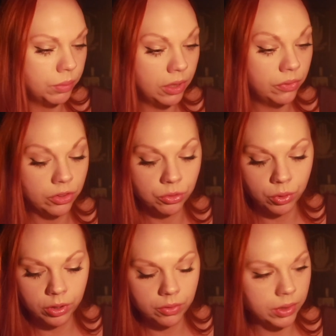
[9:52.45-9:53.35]
no matter if it's
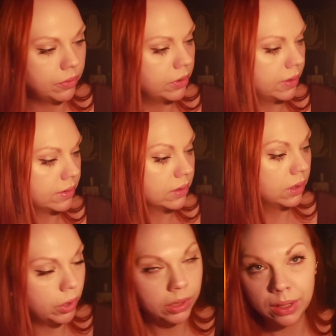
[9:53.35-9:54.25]
work or whatever it is.
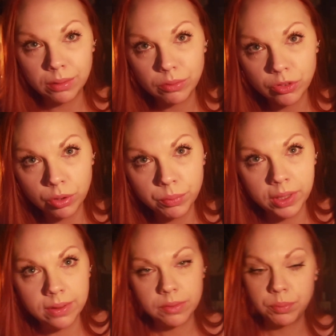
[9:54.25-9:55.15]
But again,
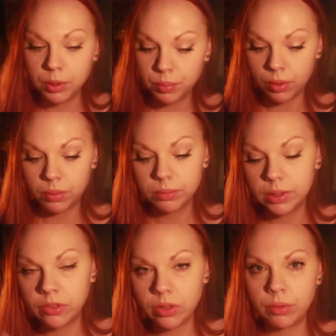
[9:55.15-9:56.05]
soulmates, people
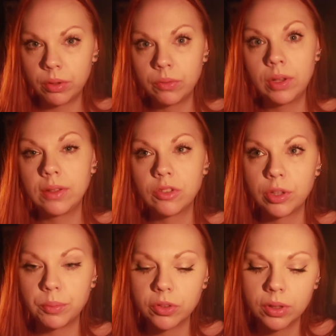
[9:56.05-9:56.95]
in general,
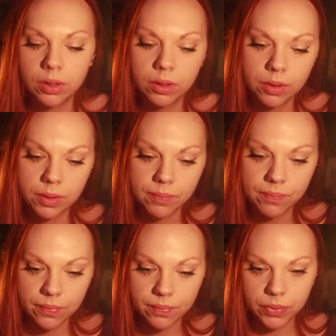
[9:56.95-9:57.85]
relationships.
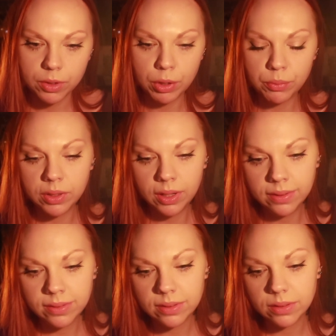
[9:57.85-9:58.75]
Maybe there
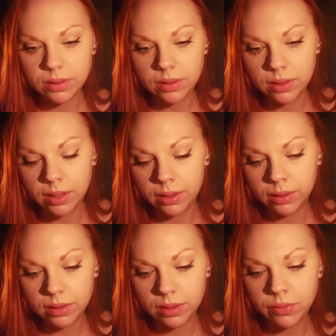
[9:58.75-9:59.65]
is
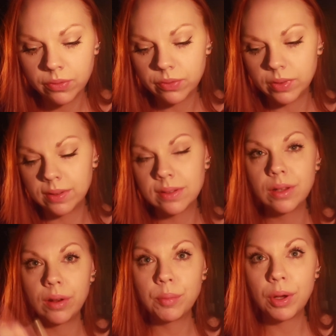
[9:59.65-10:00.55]
Like, if this is
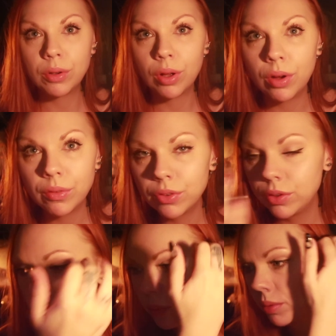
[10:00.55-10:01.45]
not about love for
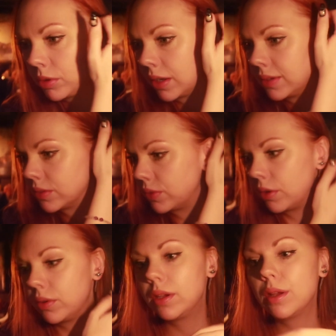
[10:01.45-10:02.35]
you, maybe there is a
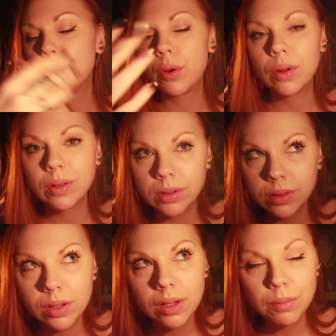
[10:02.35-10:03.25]
very
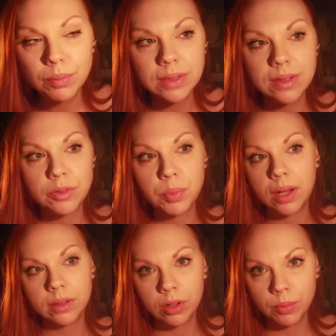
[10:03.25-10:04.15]
important business
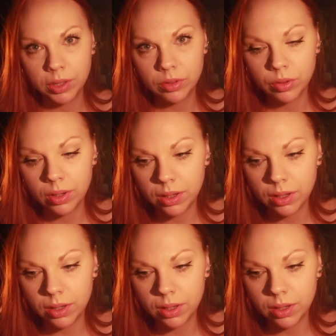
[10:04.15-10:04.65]
partner coming into your